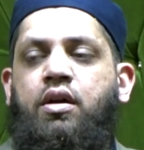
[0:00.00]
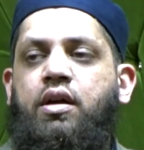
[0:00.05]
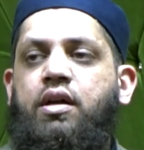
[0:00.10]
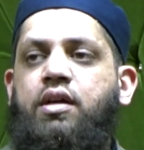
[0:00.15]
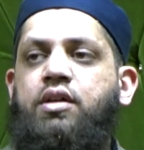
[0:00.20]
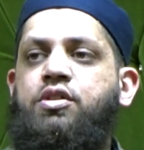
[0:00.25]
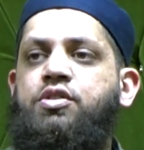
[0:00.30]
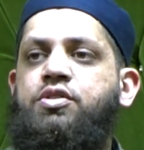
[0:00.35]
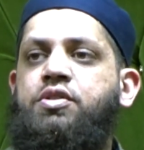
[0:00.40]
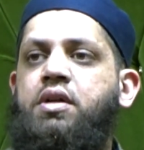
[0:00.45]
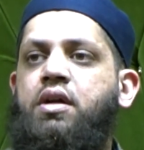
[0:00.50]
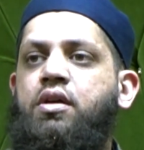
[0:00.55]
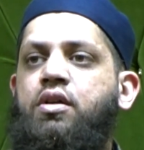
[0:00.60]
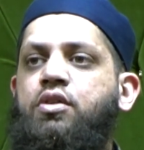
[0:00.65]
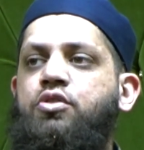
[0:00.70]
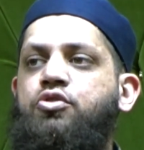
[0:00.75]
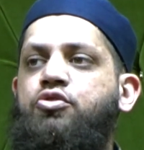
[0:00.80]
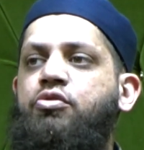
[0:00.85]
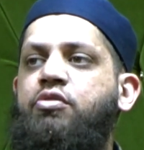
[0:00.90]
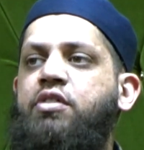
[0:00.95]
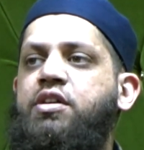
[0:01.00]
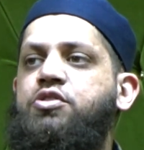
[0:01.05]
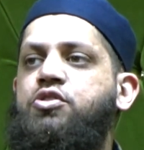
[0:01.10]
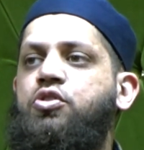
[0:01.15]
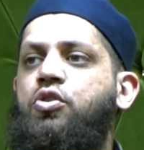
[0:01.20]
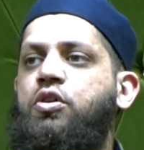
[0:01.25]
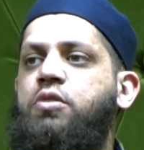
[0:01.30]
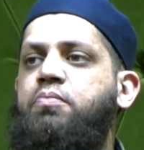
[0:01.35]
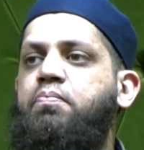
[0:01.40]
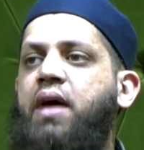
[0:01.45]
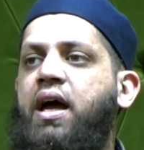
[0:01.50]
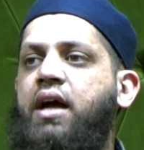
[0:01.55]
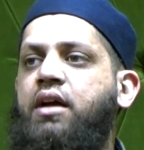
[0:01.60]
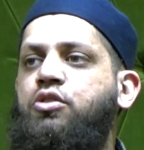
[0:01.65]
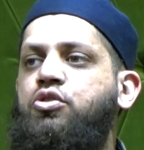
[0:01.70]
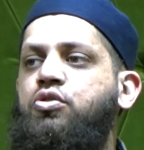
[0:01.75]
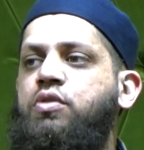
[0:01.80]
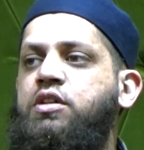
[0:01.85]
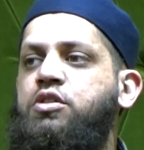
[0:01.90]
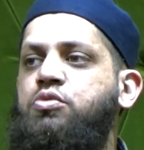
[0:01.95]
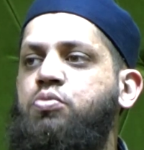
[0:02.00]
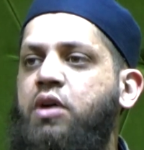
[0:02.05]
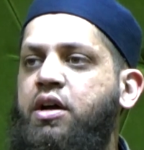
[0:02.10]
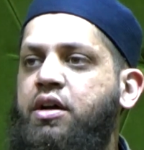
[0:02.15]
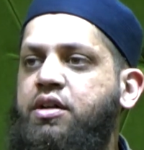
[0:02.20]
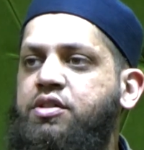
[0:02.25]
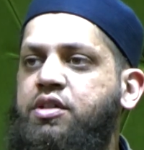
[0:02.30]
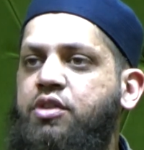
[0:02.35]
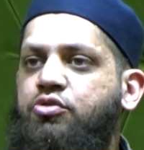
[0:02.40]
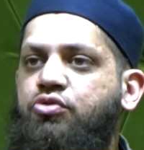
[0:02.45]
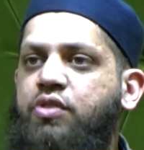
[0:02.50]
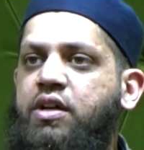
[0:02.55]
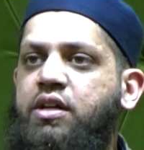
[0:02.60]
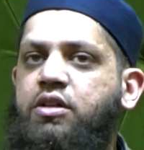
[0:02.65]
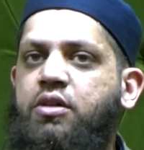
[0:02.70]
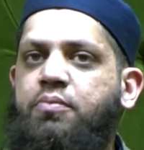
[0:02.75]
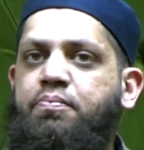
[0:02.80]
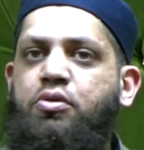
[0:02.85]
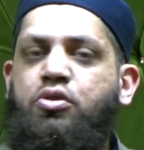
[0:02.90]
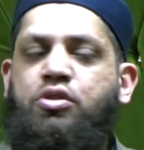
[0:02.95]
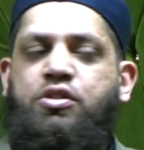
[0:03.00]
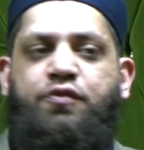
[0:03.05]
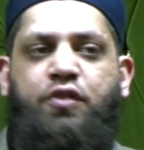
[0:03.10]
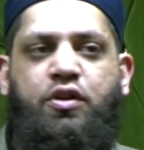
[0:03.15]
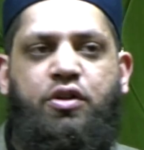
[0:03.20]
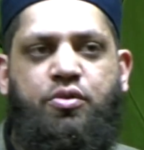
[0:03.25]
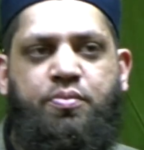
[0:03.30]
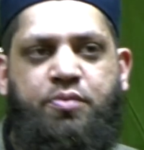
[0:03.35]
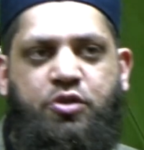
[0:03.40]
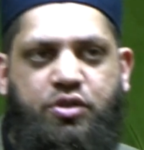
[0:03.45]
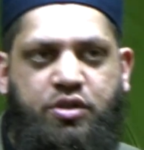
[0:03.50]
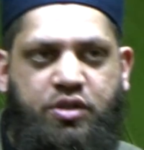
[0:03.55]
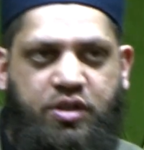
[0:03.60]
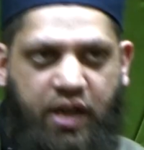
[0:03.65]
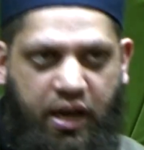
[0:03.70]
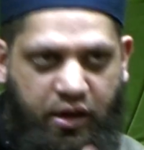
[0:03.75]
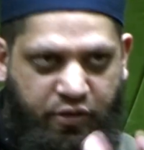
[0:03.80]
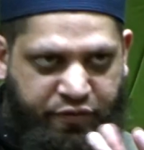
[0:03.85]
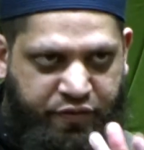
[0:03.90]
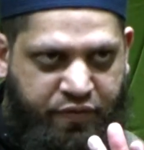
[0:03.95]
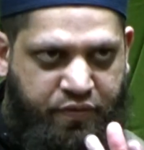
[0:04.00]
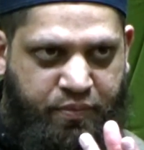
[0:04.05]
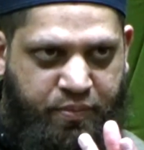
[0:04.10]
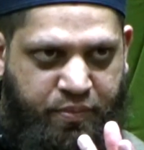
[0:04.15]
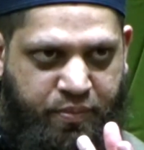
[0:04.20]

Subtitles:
is to resort back to his works and read the books for yourself.